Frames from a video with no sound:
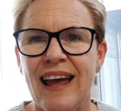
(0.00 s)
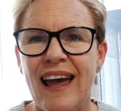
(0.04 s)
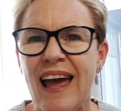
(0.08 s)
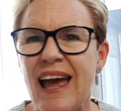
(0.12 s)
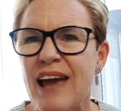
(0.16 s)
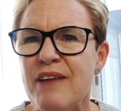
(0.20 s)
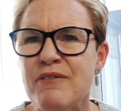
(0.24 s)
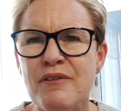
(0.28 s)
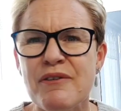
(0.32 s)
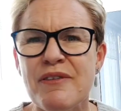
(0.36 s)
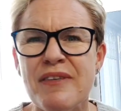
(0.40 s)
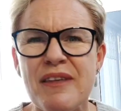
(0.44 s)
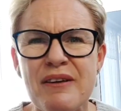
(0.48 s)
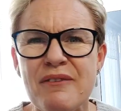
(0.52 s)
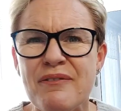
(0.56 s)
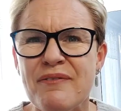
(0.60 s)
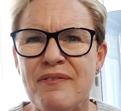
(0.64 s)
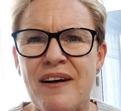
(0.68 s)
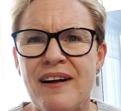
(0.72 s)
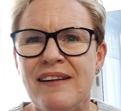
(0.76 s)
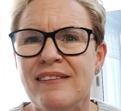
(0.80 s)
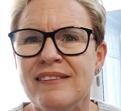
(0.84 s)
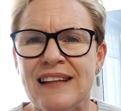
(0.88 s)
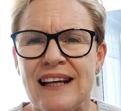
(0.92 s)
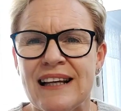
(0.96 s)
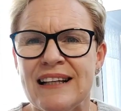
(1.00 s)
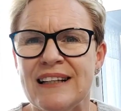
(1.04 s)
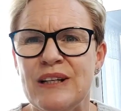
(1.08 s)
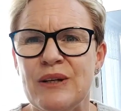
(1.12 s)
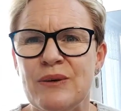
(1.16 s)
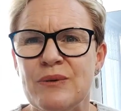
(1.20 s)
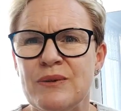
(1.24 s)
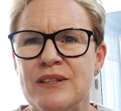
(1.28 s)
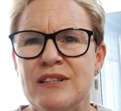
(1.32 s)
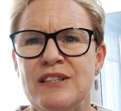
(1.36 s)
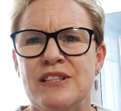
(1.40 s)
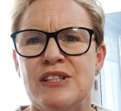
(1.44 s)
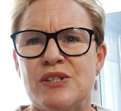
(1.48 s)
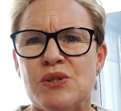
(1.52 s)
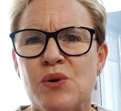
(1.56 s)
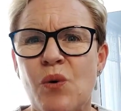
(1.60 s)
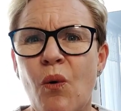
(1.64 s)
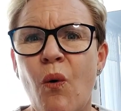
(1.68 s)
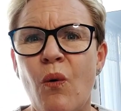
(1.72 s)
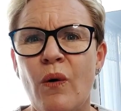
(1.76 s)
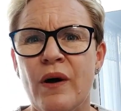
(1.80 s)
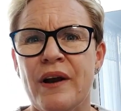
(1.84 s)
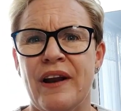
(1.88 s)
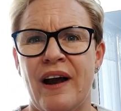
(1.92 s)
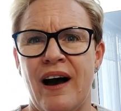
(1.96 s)
Everything felt and looked
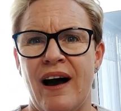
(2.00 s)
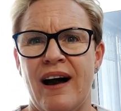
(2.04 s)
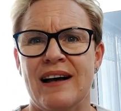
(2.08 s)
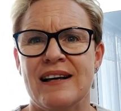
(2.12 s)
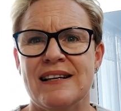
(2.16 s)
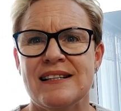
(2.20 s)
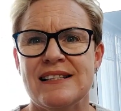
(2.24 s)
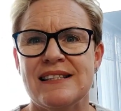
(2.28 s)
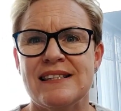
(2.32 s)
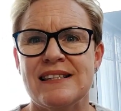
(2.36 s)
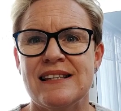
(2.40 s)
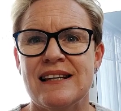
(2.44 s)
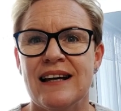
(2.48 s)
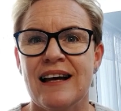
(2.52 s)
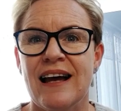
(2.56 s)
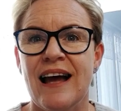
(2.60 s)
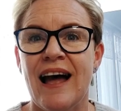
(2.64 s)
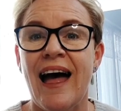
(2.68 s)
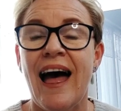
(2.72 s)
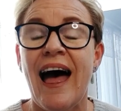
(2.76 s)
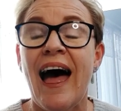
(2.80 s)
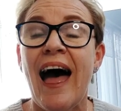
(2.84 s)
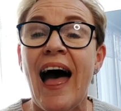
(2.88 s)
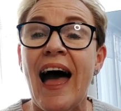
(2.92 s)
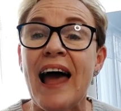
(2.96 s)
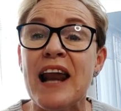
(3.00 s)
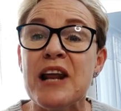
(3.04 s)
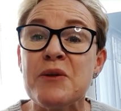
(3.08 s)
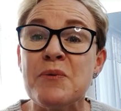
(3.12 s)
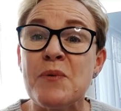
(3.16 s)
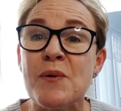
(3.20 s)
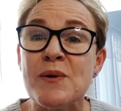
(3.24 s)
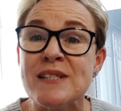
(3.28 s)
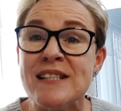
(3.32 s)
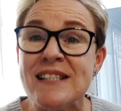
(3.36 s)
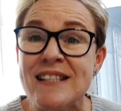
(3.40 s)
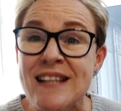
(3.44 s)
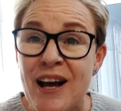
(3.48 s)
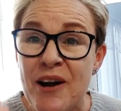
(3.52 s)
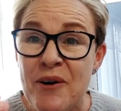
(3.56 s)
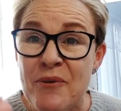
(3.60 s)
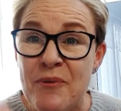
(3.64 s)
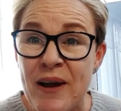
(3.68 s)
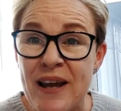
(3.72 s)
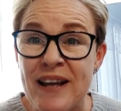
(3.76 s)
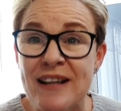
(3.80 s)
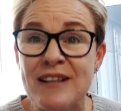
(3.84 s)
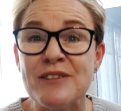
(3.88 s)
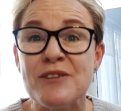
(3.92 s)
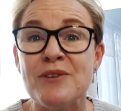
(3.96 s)
disorganized, and it was a
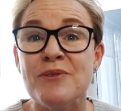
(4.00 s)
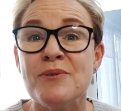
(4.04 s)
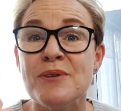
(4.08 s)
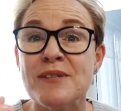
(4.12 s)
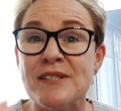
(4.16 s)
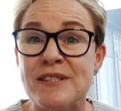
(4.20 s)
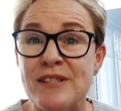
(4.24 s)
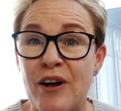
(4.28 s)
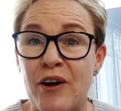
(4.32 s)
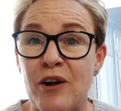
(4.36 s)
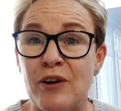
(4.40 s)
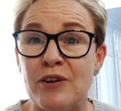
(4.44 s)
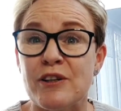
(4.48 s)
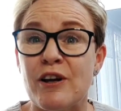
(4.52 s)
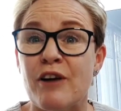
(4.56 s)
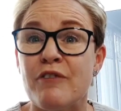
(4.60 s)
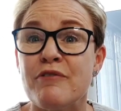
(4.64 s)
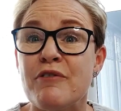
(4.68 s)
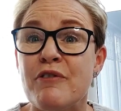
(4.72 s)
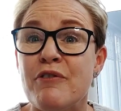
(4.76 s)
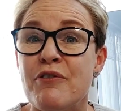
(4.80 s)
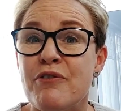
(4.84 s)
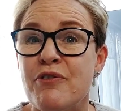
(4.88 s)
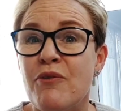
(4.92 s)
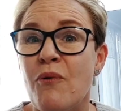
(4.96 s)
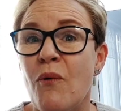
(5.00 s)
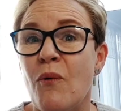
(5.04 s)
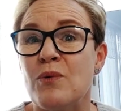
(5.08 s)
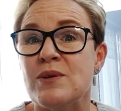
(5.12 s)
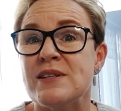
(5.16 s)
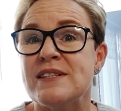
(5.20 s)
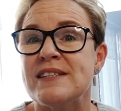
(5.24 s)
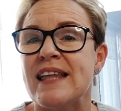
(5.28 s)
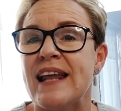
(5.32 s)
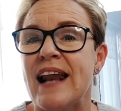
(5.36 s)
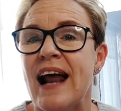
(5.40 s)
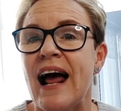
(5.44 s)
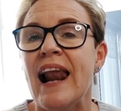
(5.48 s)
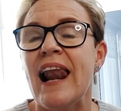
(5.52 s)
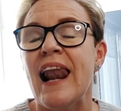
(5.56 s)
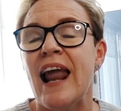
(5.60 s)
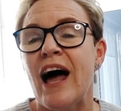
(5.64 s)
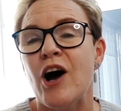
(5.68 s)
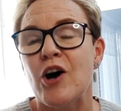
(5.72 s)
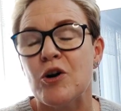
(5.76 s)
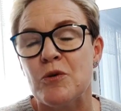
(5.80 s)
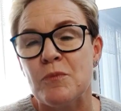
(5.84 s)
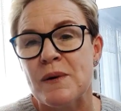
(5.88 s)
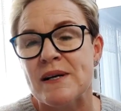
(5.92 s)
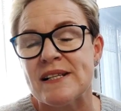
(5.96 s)
direct result of the thoughts that I
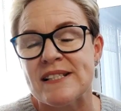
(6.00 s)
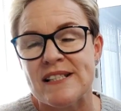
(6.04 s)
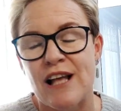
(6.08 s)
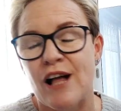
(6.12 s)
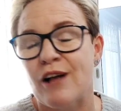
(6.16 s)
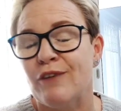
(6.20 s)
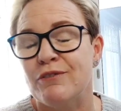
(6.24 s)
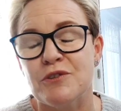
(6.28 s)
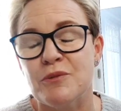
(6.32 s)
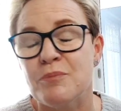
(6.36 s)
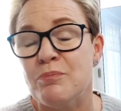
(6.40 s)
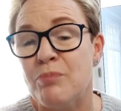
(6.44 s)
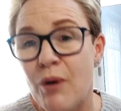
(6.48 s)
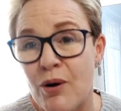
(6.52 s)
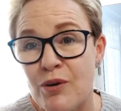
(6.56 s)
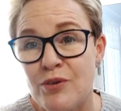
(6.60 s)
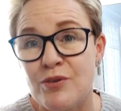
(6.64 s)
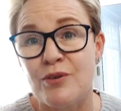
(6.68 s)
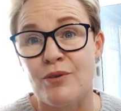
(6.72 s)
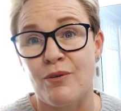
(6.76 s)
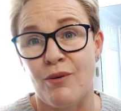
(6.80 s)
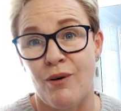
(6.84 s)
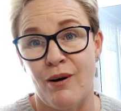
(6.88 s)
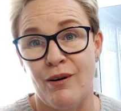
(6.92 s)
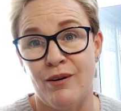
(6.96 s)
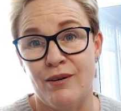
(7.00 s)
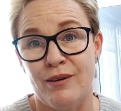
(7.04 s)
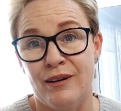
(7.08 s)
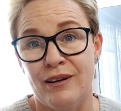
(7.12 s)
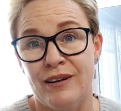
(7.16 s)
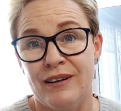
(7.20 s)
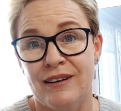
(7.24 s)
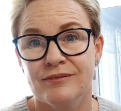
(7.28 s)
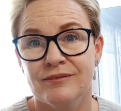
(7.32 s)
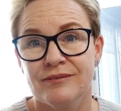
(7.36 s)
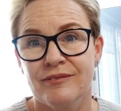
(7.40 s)
allowed myself to ponder on.